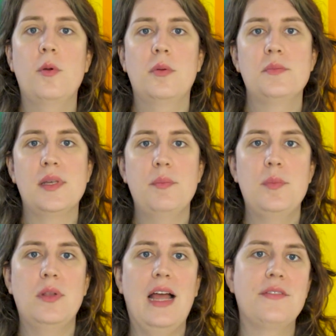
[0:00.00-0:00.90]
problem some
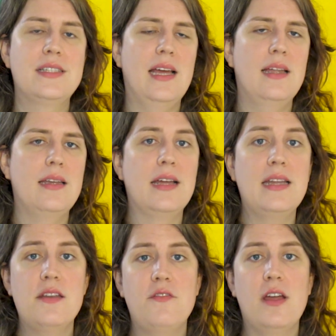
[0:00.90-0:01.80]
people have is that
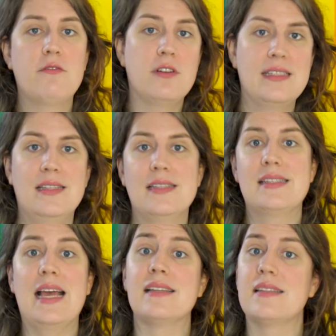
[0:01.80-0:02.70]
identifying, for
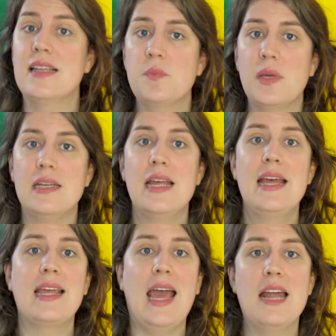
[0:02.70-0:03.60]
instance, as lesbian
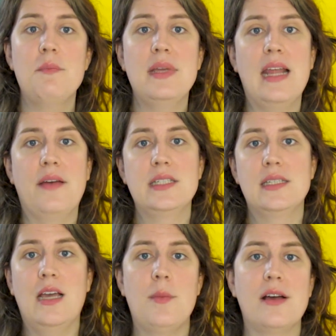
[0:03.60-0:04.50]
can mean having
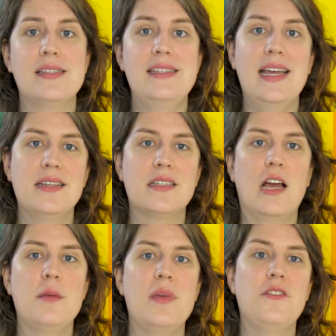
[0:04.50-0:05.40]
to come out a second
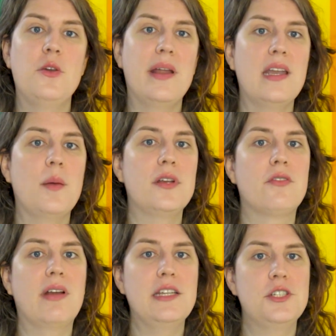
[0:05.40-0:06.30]
time if you end up in a
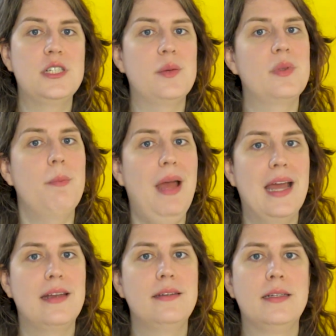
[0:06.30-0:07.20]
relationship with a
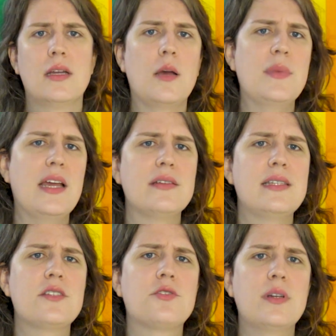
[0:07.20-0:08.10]
man. Coming out
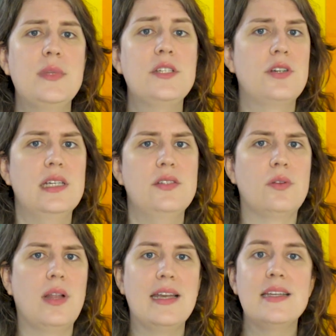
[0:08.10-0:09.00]
is extremely
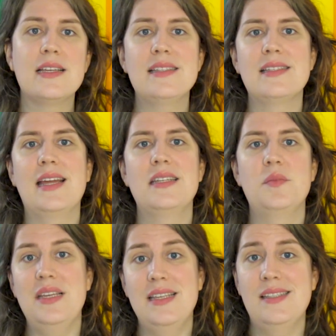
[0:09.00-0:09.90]
stressful, and it doesn't tend to
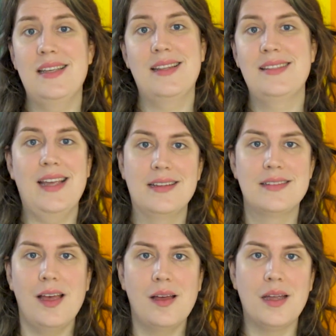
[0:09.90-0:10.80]
be easier the second
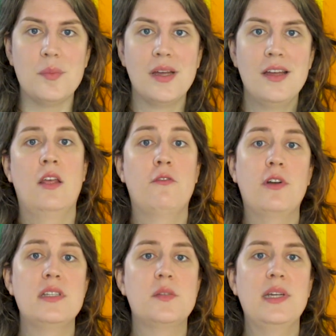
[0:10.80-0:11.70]
time.
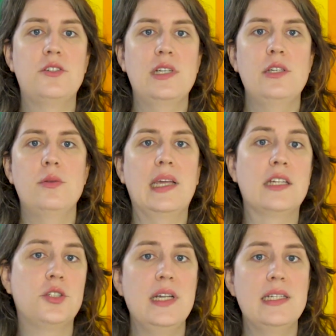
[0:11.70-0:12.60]
Friends may treat you like
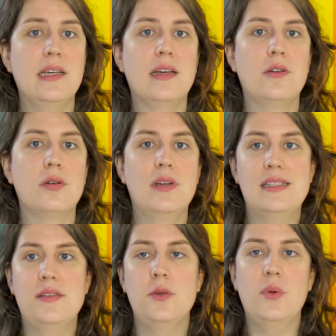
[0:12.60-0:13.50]
a traitor or
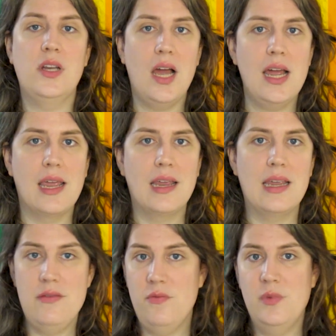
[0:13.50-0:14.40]
as if you were lying,
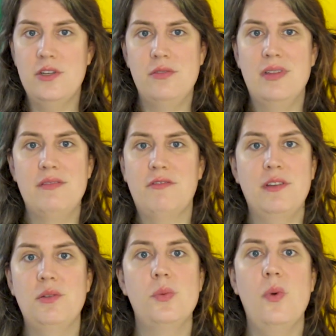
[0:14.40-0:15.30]
even when you didn't
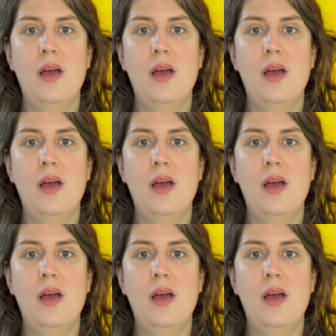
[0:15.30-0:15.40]
feel you